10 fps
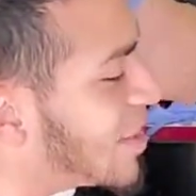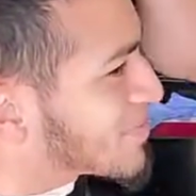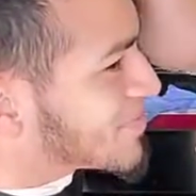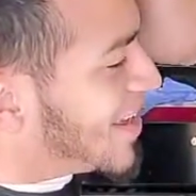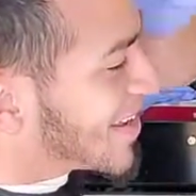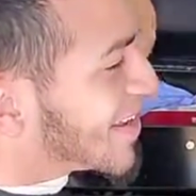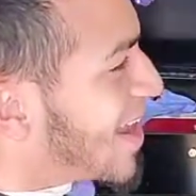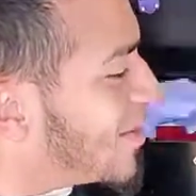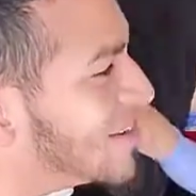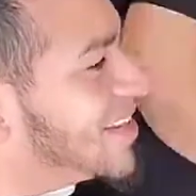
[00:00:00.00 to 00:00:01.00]
I'm gonna try
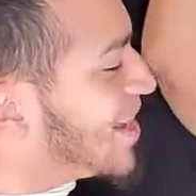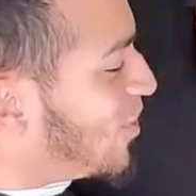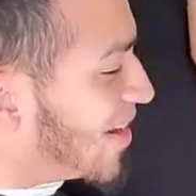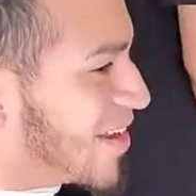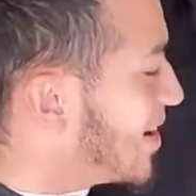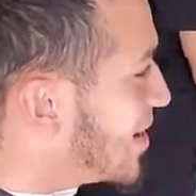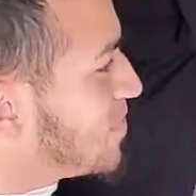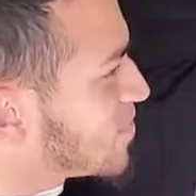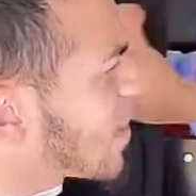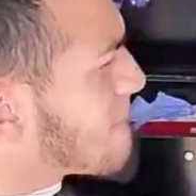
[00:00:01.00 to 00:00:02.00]
to get a little bit better.
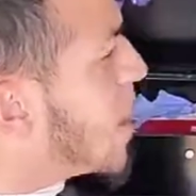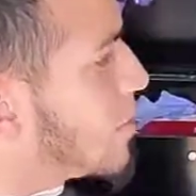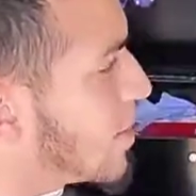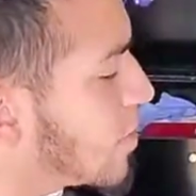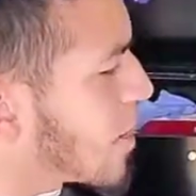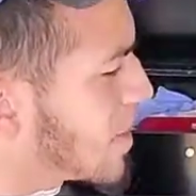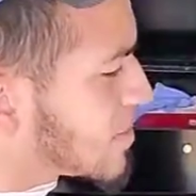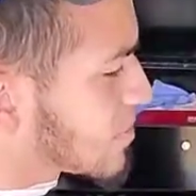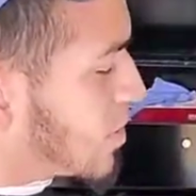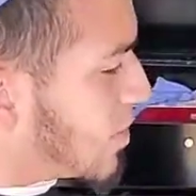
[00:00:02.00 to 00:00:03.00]
I ordered
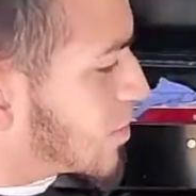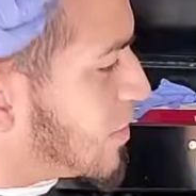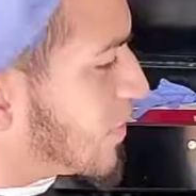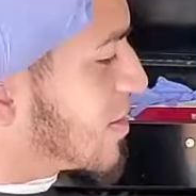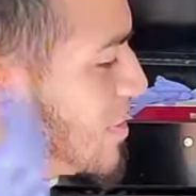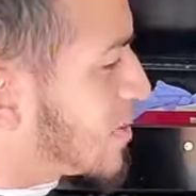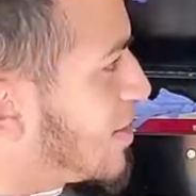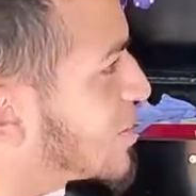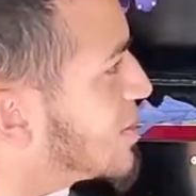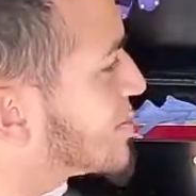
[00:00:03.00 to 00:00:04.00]
some stuff
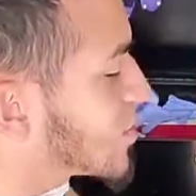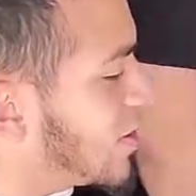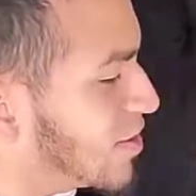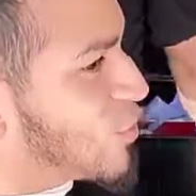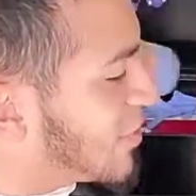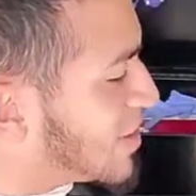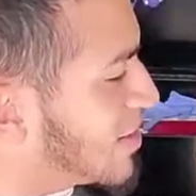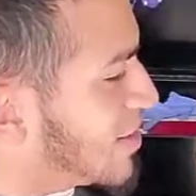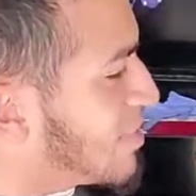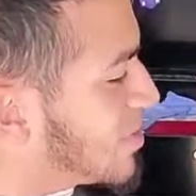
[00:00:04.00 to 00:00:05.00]
to get
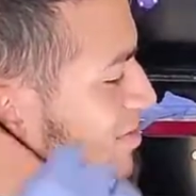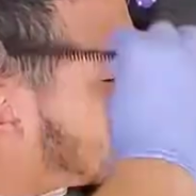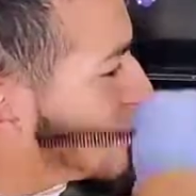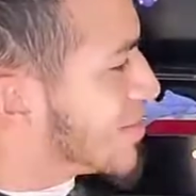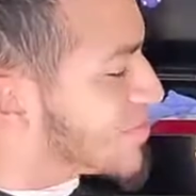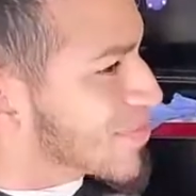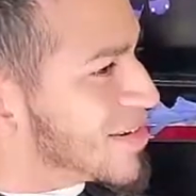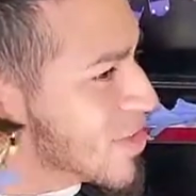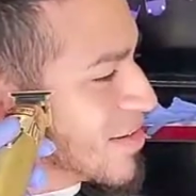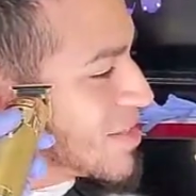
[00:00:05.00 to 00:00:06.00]
my
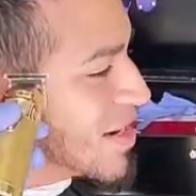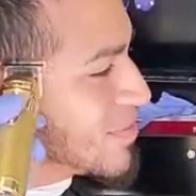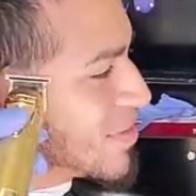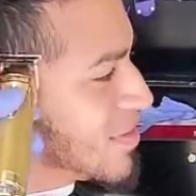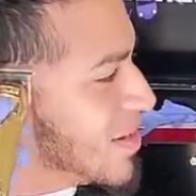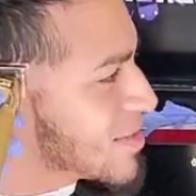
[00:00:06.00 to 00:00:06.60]
haircuts a little bit